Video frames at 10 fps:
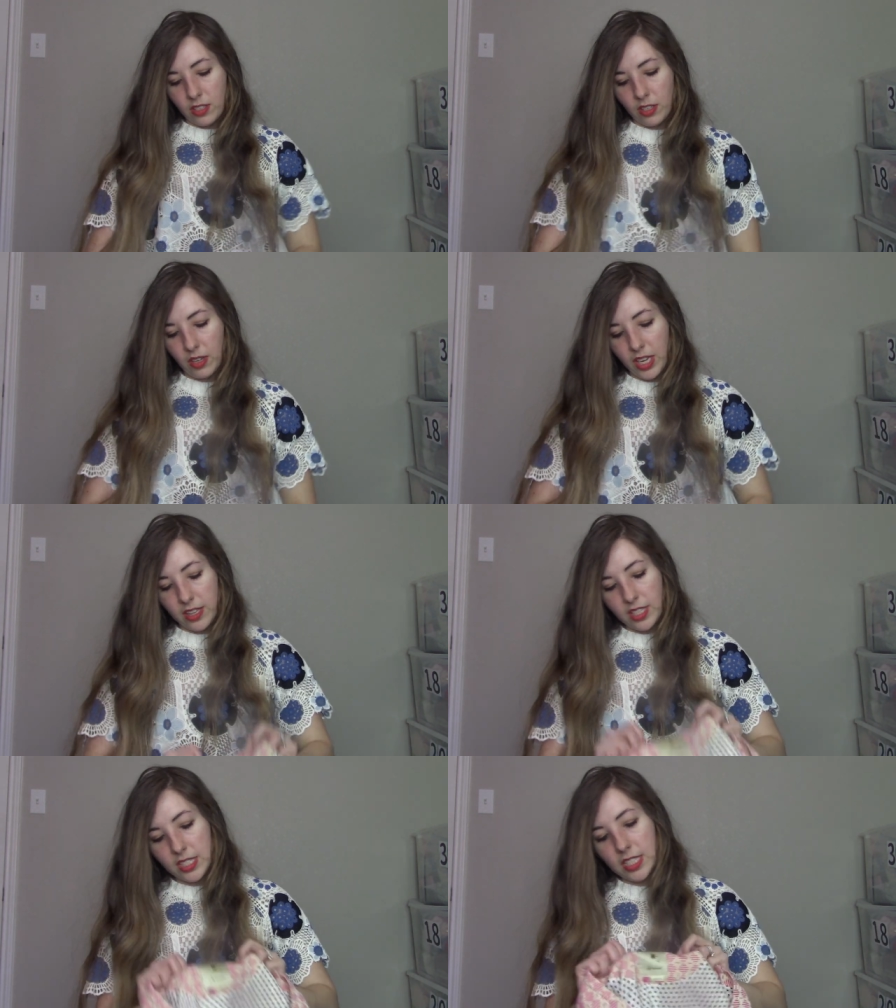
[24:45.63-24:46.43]
Okay,
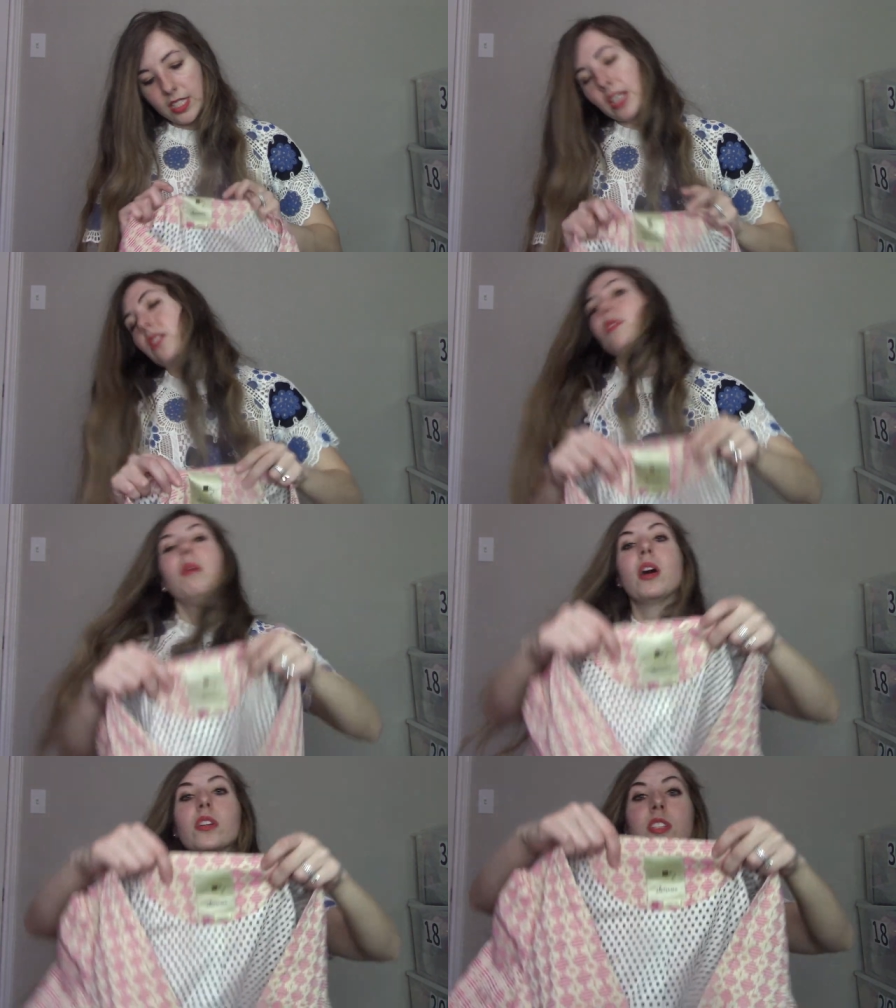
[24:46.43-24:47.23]
this is
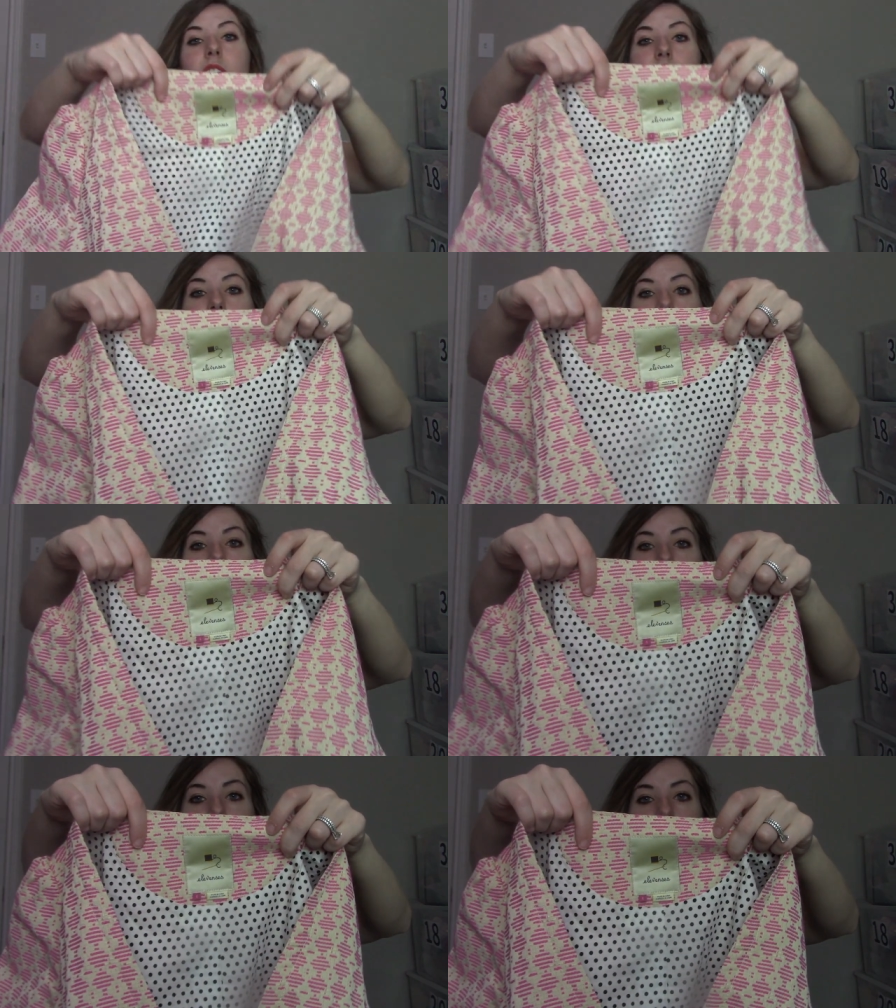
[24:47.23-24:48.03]
Anthropologie
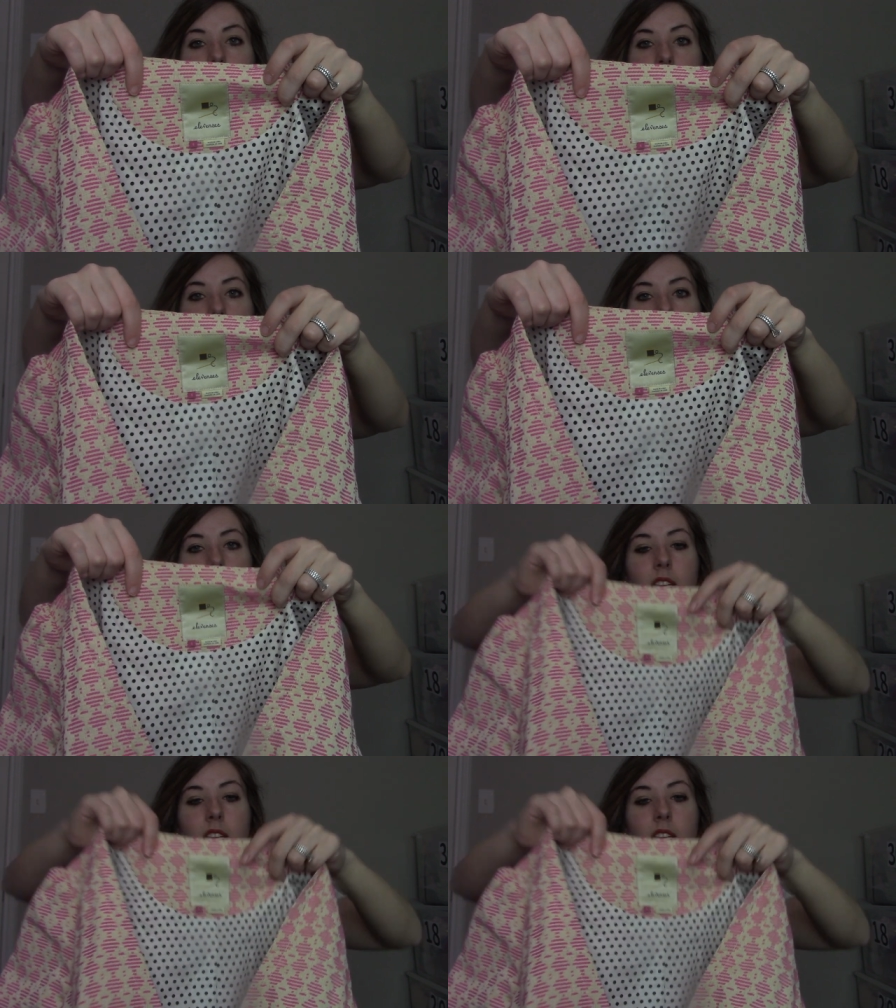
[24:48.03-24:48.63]
Elevenses.